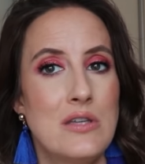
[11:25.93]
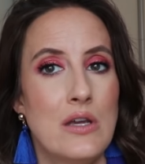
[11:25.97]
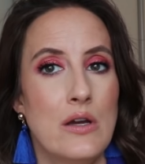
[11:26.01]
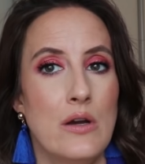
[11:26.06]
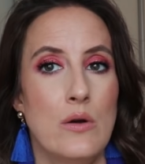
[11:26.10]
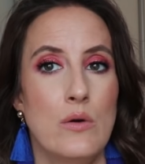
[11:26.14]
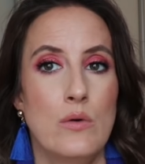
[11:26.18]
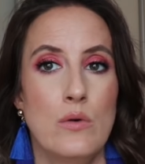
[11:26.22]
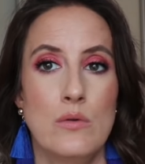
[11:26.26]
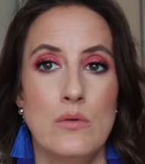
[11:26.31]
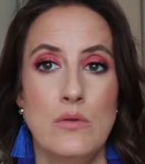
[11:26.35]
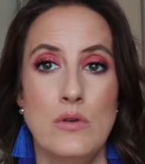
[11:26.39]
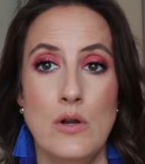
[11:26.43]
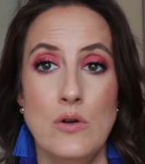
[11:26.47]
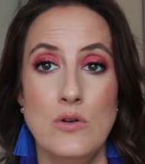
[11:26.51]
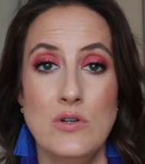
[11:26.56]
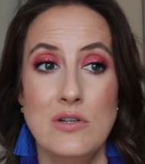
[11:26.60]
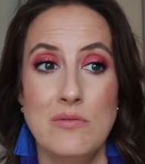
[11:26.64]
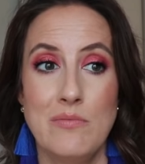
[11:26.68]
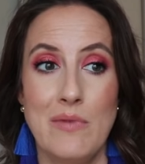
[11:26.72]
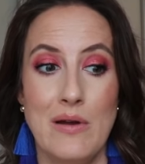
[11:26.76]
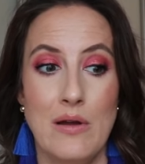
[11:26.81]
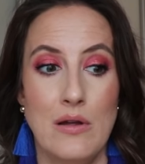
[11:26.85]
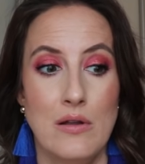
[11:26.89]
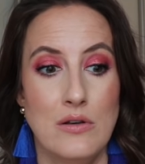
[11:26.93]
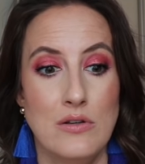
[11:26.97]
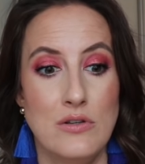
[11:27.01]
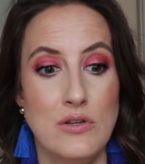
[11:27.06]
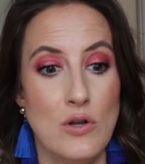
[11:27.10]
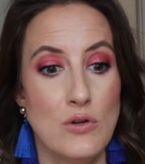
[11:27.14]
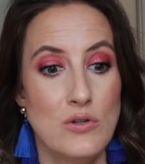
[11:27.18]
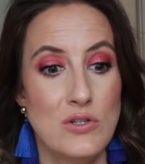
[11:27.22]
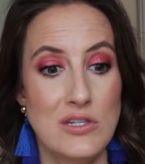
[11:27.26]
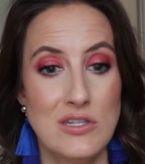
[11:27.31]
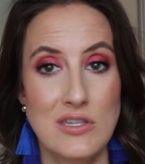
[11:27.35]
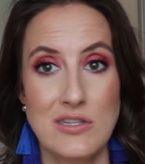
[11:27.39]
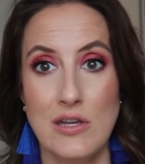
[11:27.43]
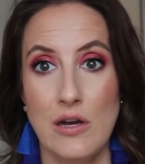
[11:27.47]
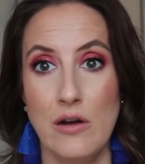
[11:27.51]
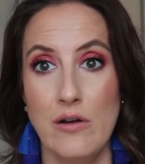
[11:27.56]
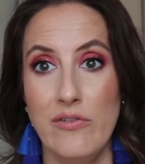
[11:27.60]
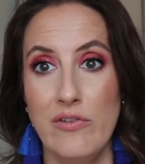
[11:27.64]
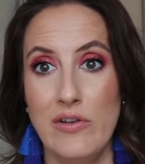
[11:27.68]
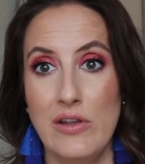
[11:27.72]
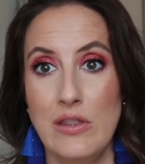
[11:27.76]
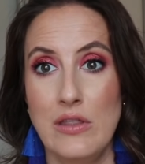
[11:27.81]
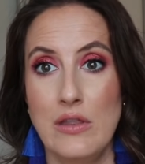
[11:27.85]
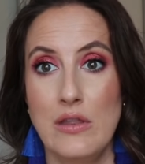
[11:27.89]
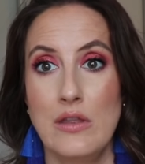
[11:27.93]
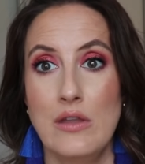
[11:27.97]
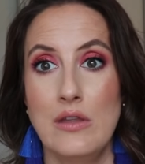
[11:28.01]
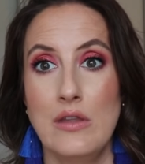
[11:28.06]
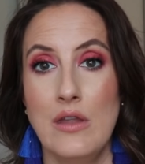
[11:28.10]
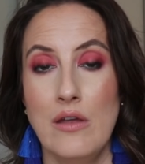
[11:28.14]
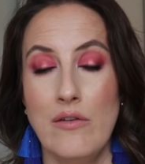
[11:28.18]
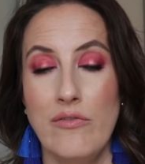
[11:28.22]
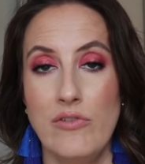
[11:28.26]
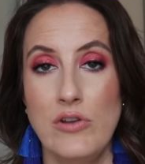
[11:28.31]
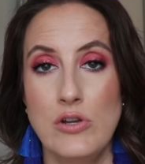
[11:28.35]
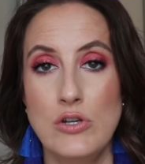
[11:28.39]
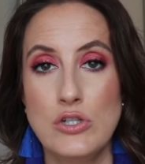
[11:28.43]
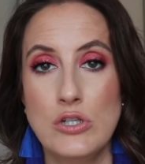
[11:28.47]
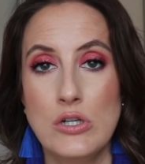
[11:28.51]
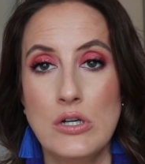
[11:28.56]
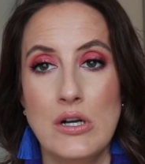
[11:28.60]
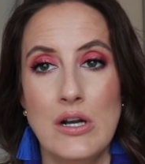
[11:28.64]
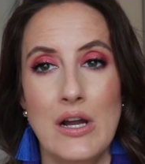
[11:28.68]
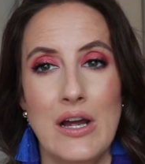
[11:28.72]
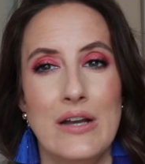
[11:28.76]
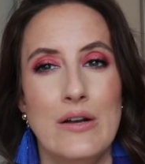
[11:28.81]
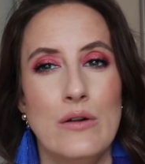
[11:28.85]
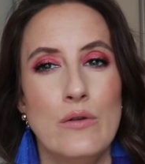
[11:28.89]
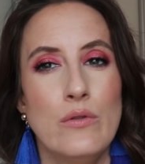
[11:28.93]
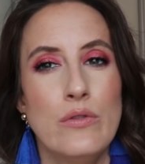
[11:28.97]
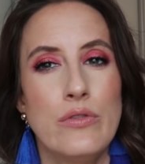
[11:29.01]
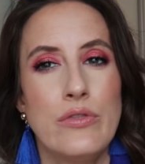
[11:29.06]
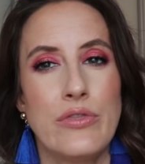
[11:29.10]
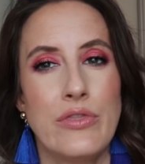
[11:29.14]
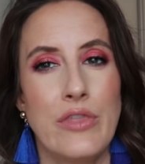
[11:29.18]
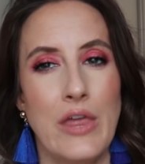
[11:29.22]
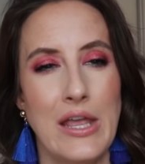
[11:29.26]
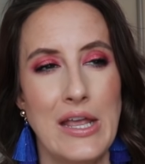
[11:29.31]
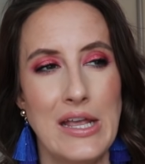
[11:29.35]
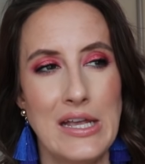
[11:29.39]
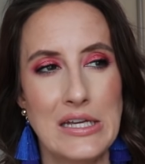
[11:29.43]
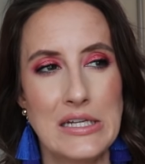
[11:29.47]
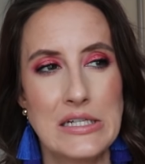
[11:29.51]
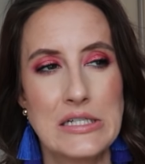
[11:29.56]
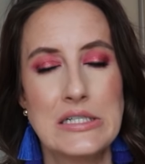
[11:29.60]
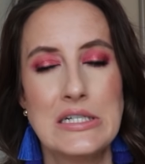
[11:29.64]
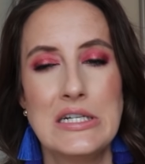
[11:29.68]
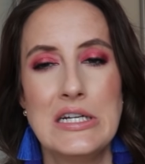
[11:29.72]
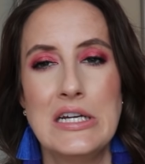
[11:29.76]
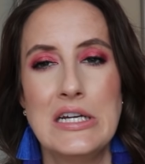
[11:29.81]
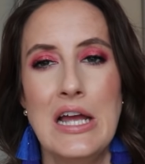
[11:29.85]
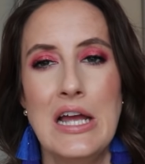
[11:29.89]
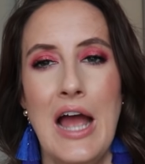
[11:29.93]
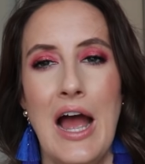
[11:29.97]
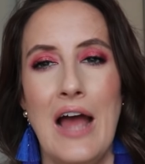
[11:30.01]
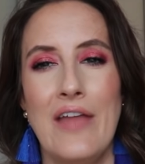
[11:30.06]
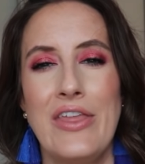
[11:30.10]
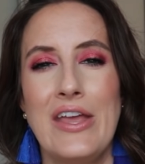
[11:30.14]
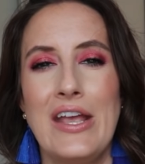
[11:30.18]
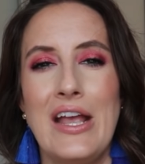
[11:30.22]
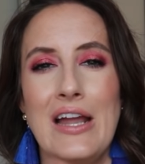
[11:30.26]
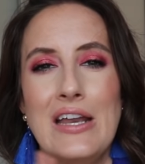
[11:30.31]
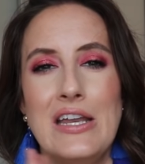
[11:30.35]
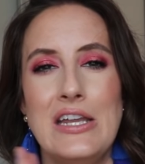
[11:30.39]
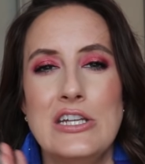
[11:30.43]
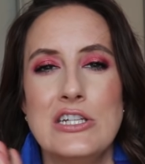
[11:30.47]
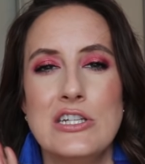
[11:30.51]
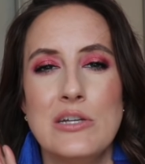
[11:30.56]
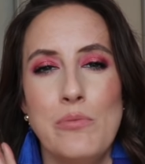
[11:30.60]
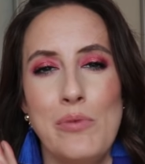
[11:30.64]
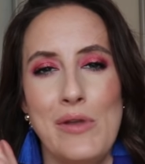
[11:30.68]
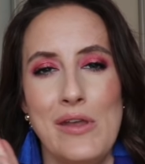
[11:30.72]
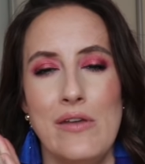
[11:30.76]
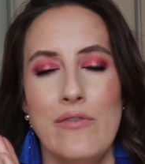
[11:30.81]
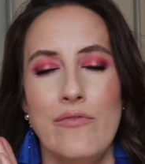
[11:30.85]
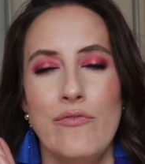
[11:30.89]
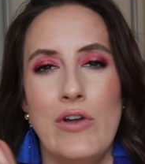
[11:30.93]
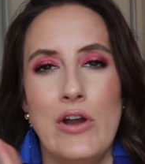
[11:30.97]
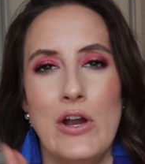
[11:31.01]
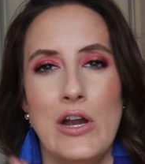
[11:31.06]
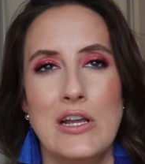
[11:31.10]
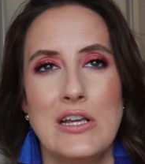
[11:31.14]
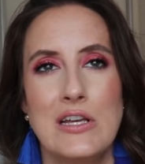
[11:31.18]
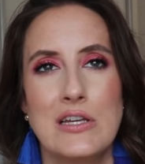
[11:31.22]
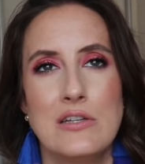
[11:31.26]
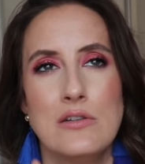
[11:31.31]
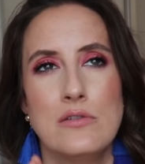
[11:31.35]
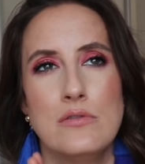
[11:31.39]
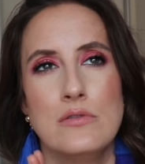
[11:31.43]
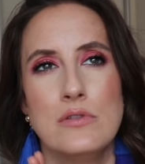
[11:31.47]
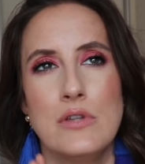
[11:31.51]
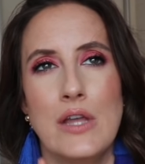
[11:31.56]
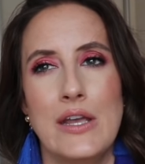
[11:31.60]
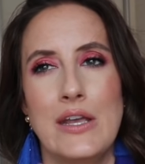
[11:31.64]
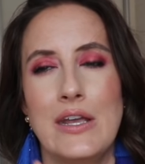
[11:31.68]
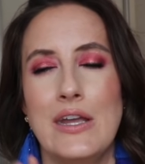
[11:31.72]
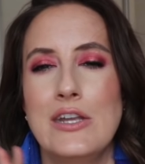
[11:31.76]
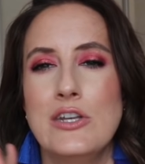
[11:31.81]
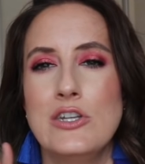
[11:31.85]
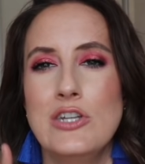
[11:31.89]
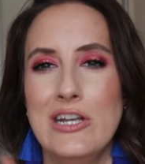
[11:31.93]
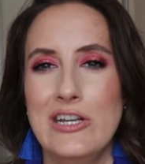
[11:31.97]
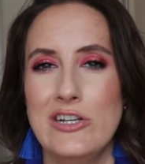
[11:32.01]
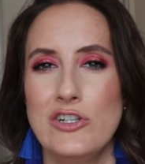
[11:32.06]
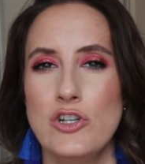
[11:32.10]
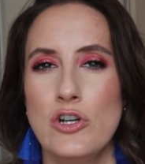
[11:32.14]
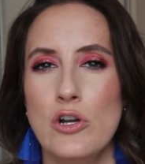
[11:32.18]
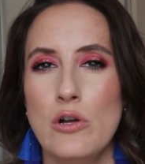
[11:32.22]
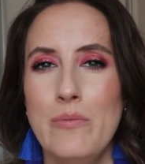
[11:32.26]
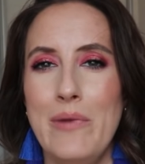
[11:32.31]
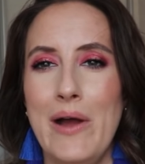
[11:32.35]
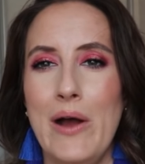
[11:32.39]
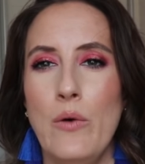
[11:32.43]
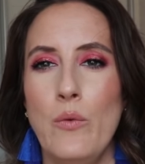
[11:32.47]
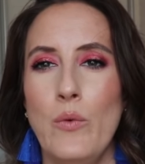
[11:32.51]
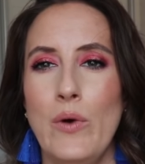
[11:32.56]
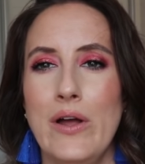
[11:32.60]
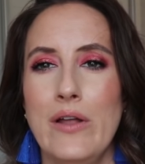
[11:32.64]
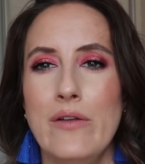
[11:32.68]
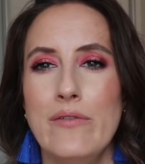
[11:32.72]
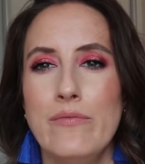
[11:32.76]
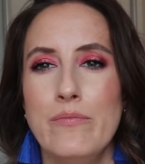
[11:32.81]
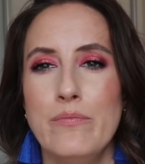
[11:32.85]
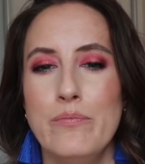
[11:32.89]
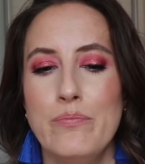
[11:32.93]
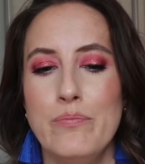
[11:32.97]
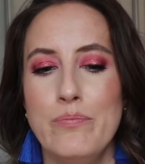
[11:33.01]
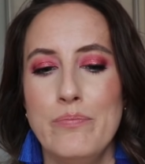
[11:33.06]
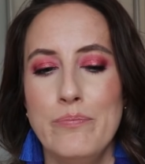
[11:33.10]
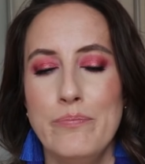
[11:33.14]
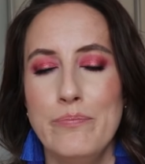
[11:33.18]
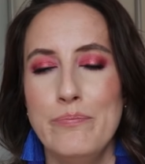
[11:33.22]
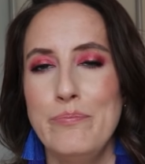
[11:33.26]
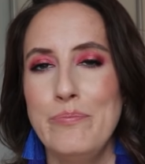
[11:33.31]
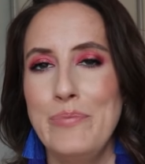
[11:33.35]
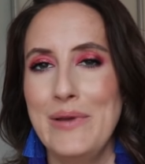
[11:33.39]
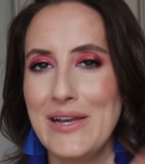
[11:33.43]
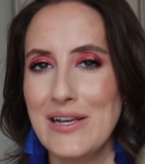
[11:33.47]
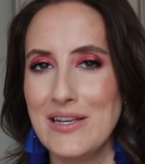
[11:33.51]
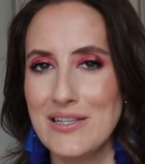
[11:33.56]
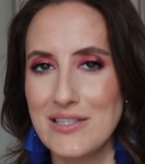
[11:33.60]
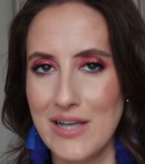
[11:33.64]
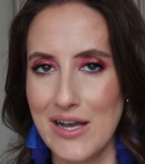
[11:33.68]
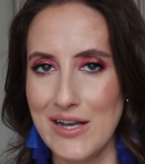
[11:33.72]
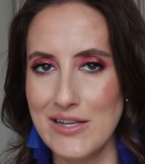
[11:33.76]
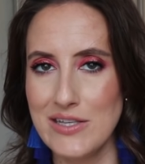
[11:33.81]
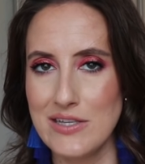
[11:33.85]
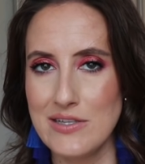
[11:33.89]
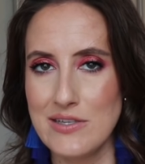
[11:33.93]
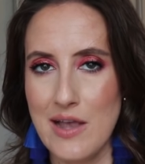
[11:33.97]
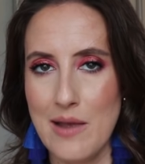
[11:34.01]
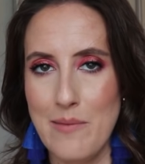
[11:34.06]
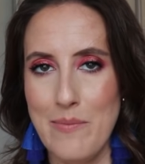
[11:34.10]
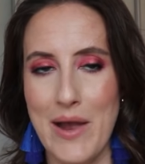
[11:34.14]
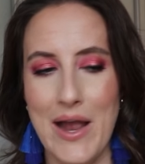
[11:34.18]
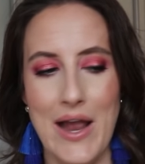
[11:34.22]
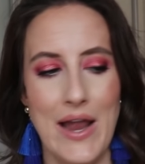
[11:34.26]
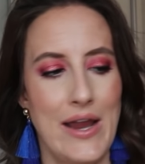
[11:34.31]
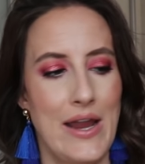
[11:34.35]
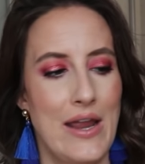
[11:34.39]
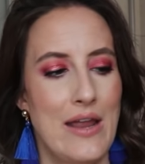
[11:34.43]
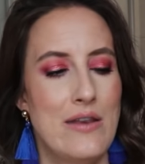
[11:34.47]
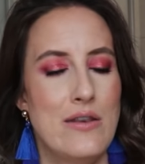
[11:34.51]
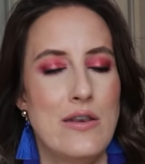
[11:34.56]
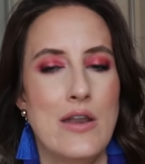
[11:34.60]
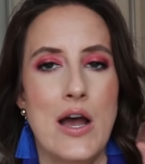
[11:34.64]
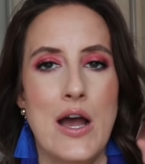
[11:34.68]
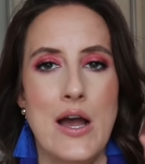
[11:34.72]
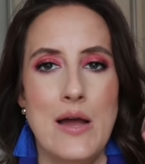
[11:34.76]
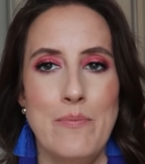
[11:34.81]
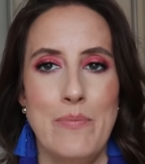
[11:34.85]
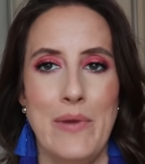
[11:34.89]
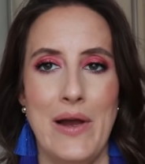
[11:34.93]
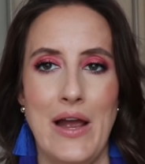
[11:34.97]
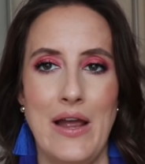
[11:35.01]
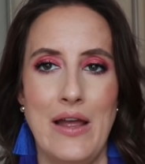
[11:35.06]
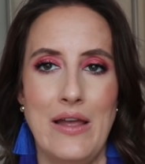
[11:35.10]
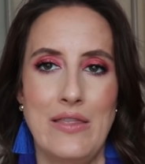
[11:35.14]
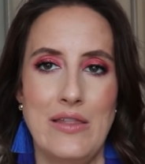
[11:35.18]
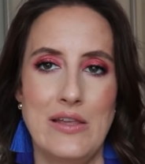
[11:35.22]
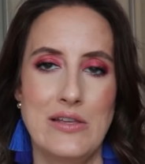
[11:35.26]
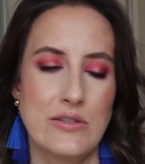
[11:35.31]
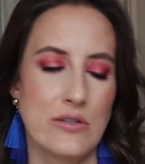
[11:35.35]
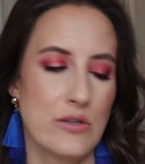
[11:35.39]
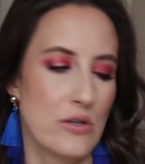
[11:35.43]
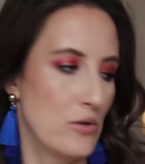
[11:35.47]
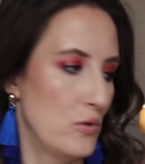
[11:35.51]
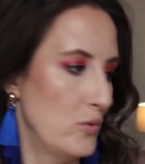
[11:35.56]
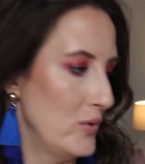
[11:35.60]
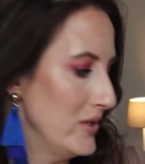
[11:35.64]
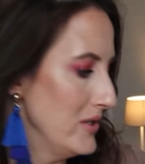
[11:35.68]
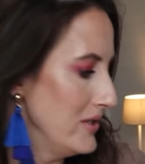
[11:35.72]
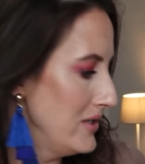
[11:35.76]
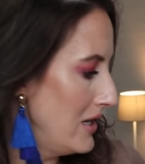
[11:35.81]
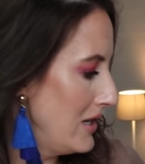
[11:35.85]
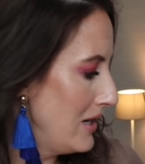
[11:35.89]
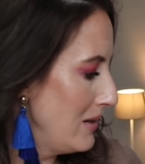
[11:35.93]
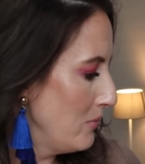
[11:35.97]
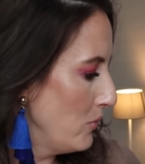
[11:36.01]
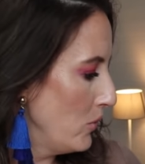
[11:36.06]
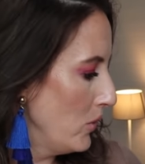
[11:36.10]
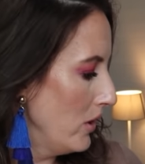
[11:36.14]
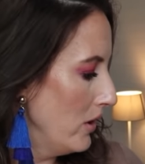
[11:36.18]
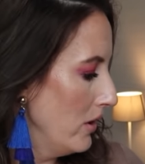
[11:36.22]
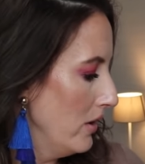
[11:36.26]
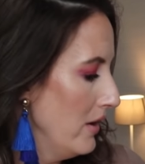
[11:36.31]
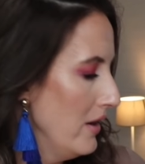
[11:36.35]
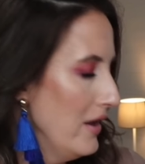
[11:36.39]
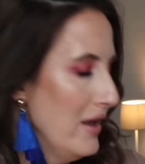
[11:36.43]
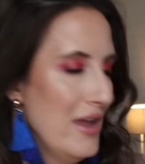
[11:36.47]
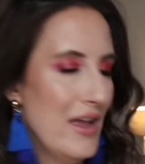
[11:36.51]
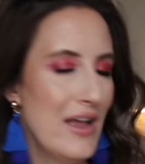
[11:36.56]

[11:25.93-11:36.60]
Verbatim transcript: So note to my, note to self in the future. I don't think, I think I need to be very like intentional about what big sizes I buy and not buy these little ones anymore.